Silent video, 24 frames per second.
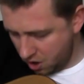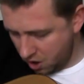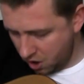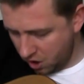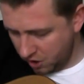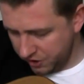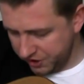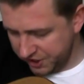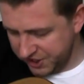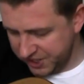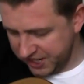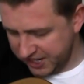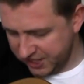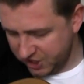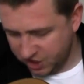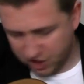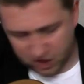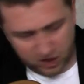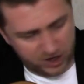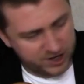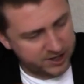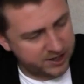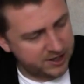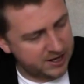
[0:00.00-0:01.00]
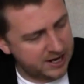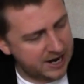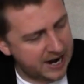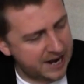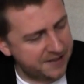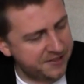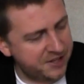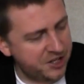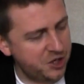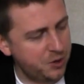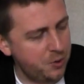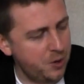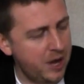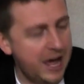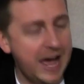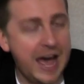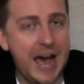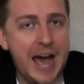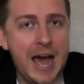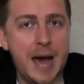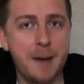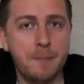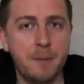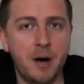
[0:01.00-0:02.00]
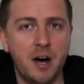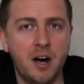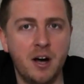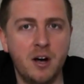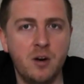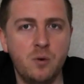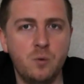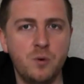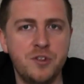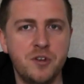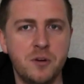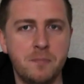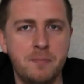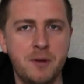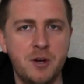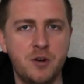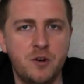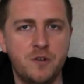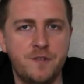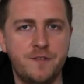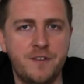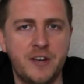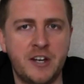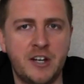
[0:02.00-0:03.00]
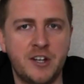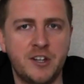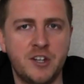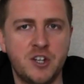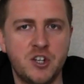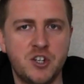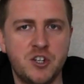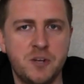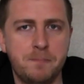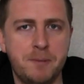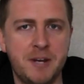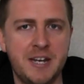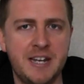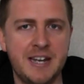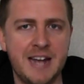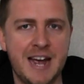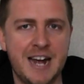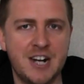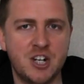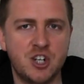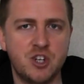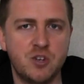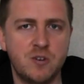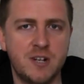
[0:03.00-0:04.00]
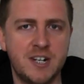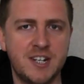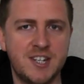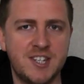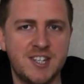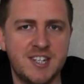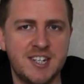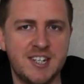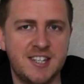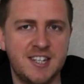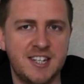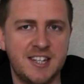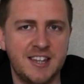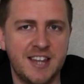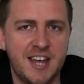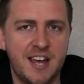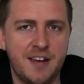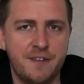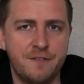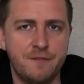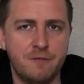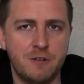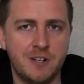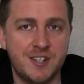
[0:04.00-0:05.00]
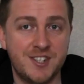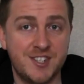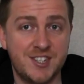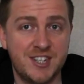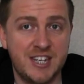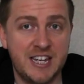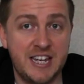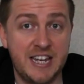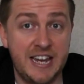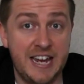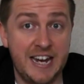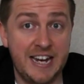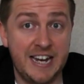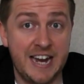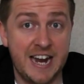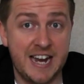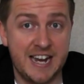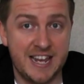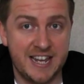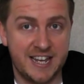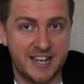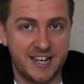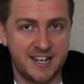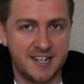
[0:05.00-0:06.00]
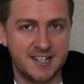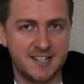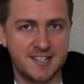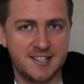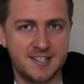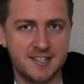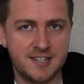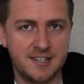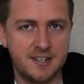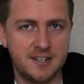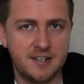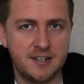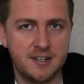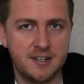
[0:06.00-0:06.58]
on the D string, and then you hammer with your middle finger that should be naturally sitting there for a C in any case.